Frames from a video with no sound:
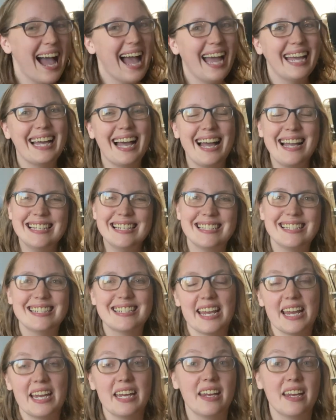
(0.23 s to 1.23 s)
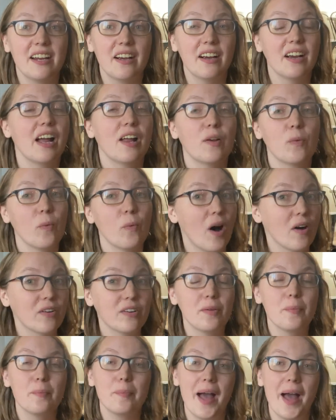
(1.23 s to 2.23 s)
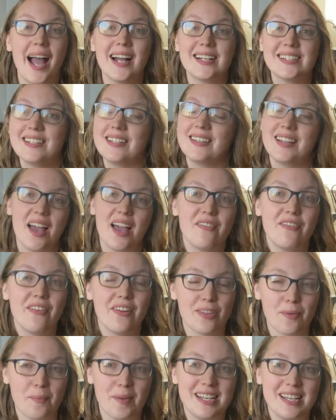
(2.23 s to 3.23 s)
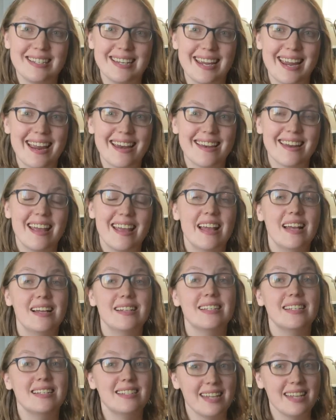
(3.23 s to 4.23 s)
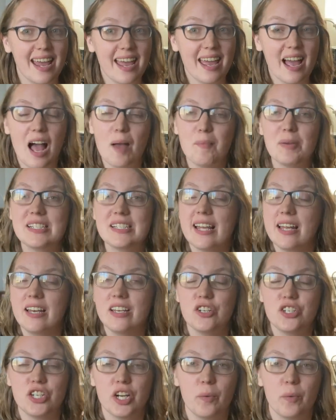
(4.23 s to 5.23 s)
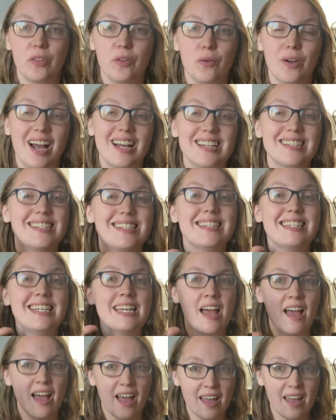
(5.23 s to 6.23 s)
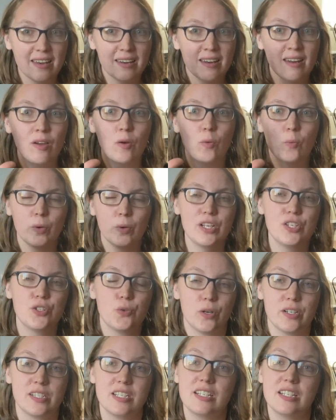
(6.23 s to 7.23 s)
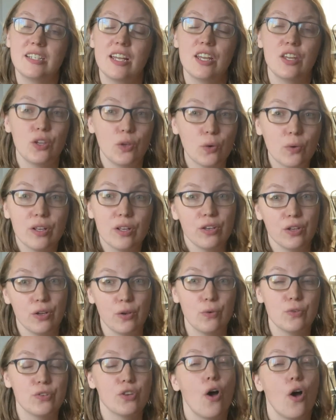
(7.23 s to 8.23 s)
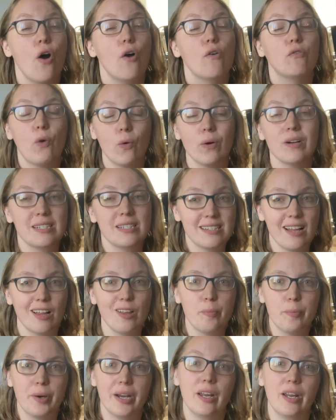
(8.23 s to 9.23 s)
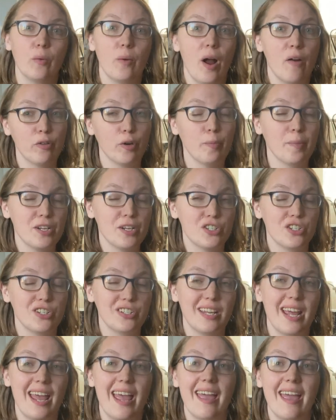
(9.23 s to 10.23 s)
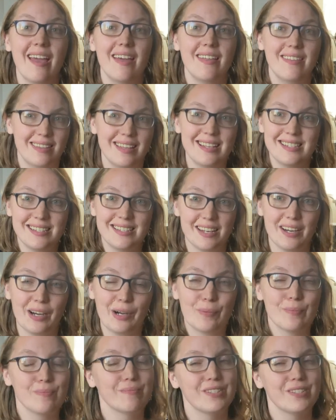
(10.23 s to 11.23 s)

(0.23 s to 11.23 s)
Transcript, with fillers: Hi guys, it's Katie here and welcome back to Life in the Mundane. Today I'm excited to share with you guys ten resources that you can use for celebrating Reformation Day this year.